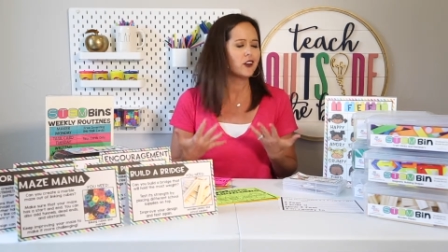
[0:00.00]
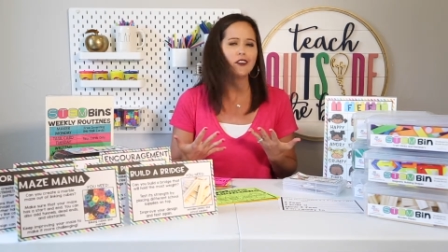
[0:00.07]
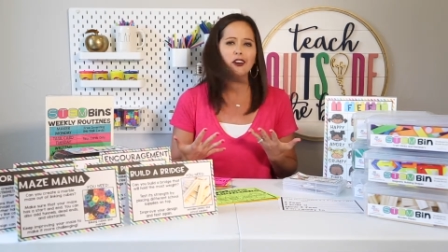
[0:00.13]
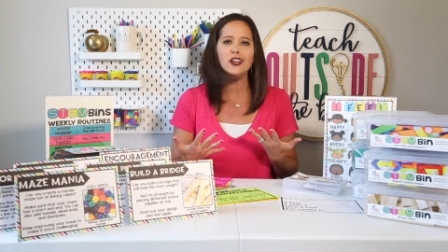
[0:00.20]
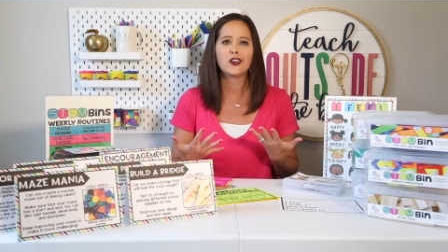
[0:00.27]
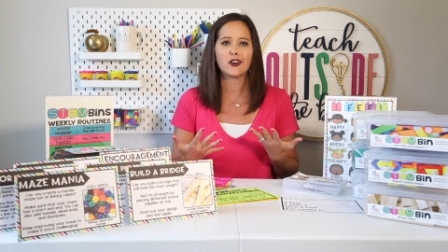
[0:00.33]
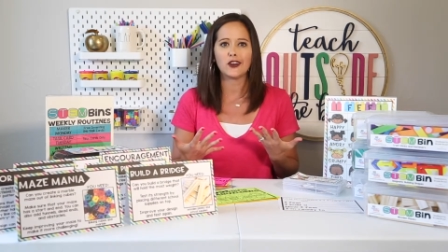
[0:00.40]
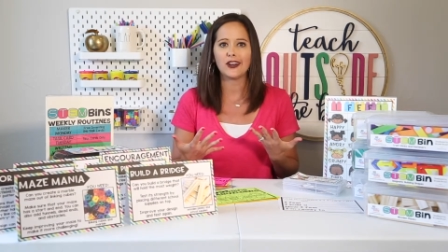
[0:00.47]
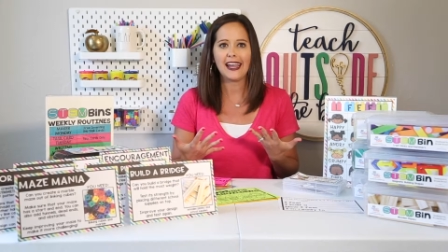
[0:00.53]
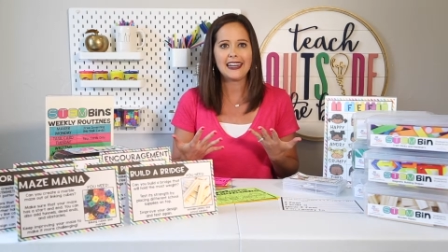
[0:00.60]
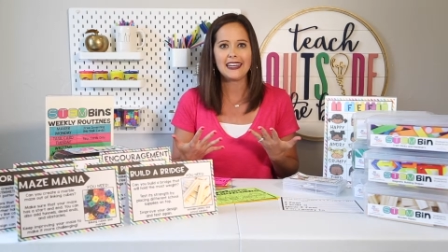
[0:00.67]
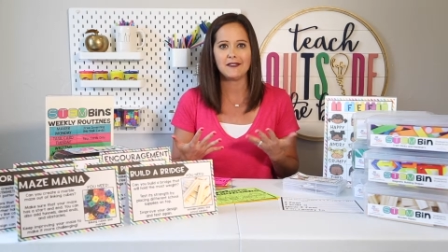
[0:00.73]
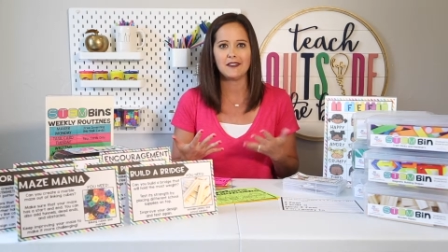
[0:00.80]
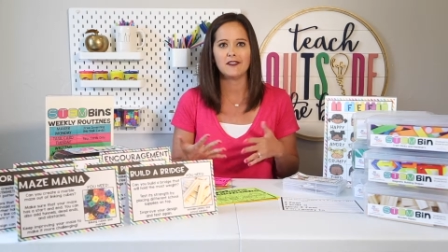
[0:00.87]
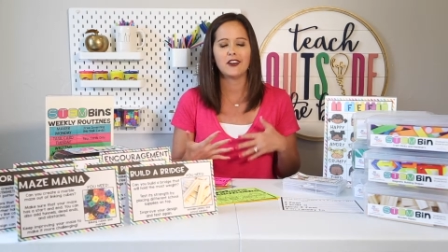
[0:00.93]
very
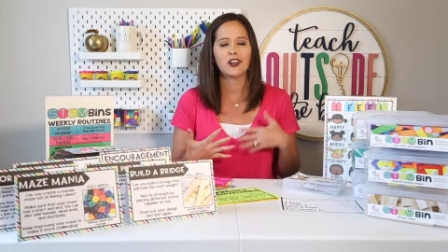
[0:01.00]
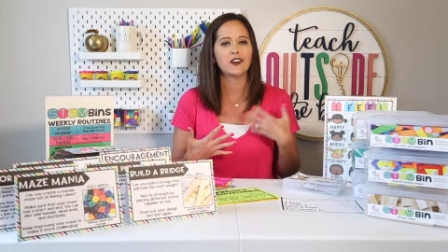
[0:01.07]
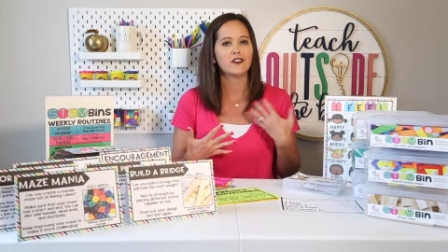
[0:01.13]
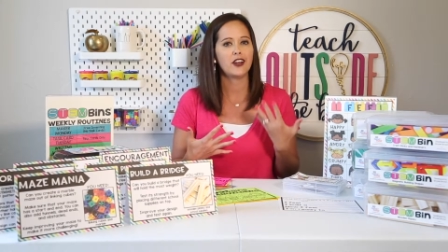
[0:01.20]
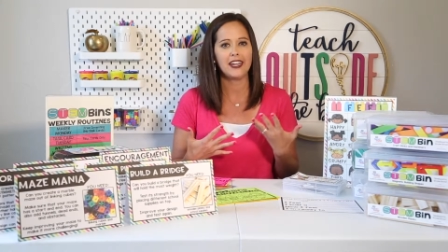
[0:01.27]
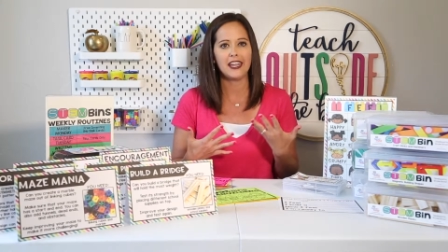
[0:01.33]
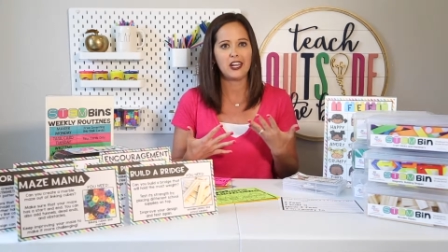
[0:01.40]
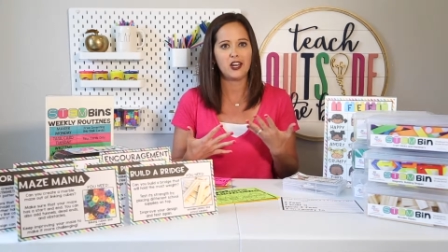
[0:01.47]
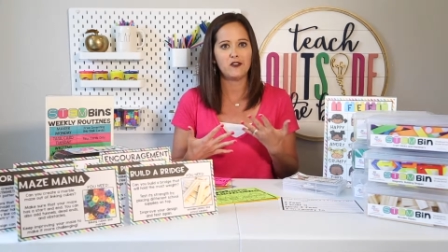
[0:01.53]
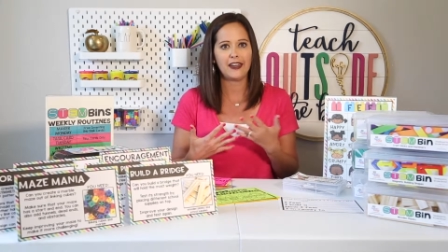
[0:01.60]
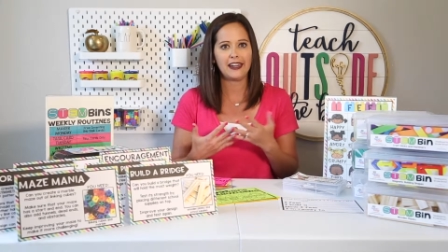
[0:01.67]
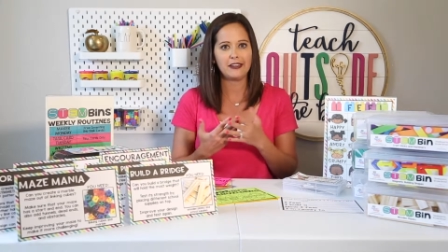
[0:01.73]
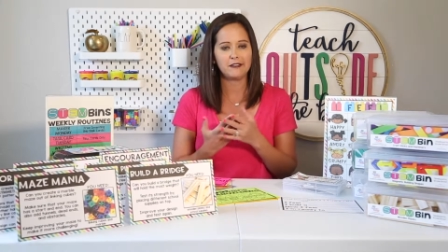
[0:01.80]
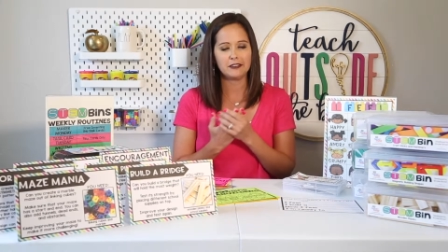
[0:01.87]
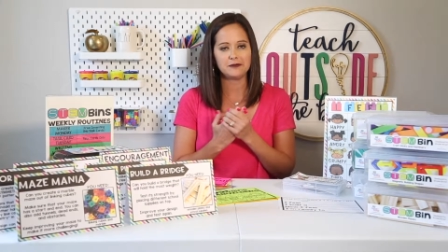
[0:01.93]
creative and very, very
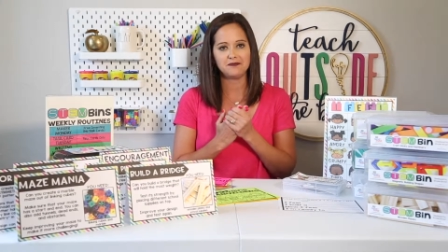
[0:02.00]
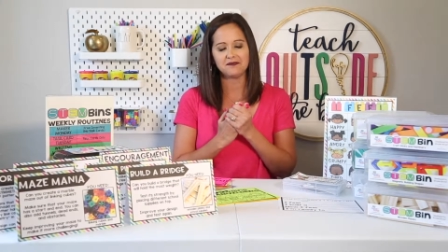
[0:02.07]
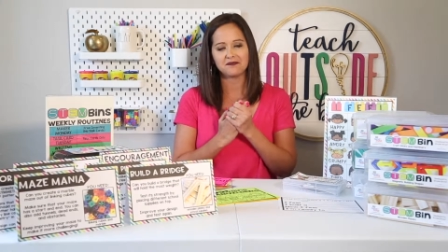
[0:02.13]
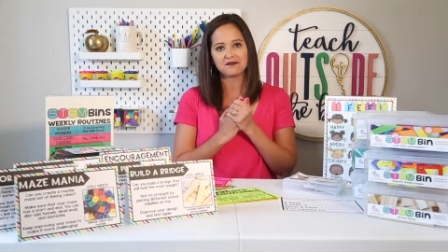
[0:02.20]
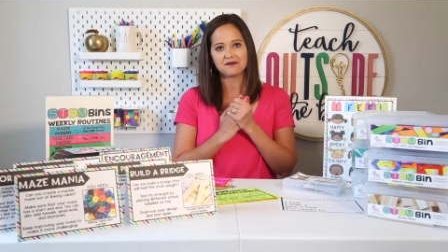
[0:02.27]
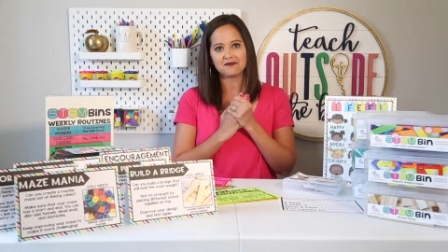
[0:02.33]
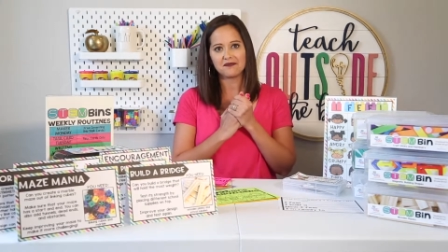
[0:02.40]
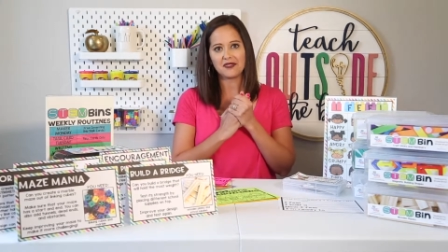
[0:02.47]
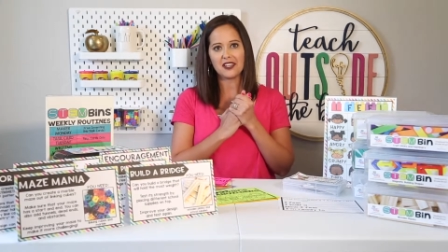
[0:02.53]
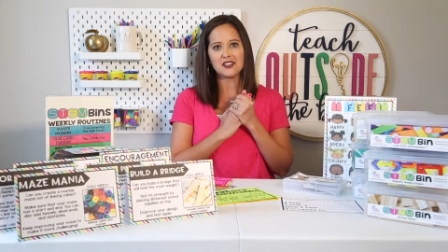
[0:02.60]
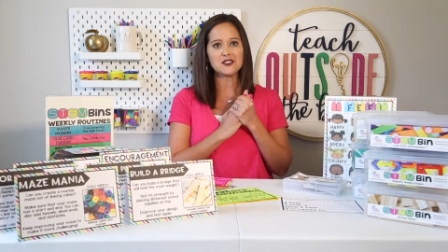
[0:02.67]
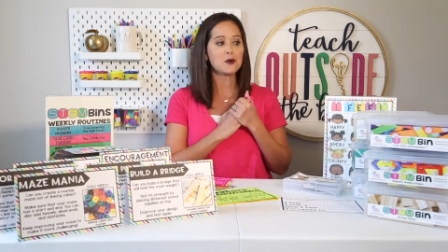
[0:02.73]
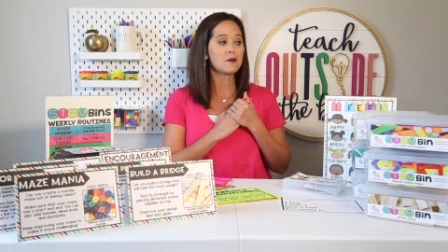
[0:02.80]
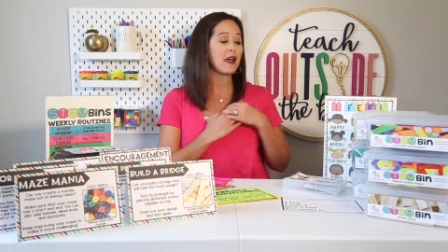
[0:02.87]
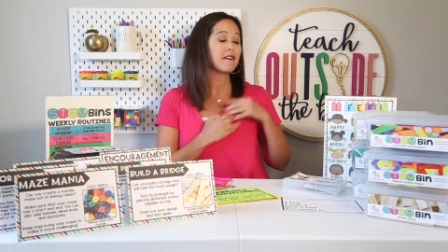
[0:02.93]
innovative.
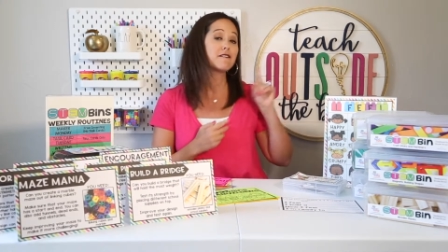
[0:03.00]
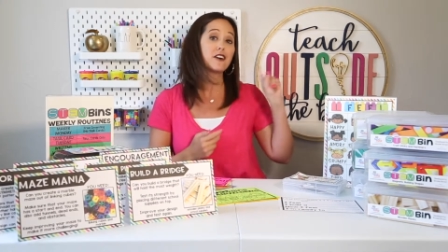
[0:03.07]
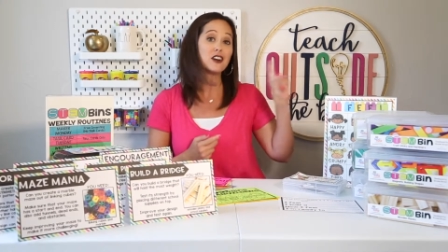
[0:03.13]
So my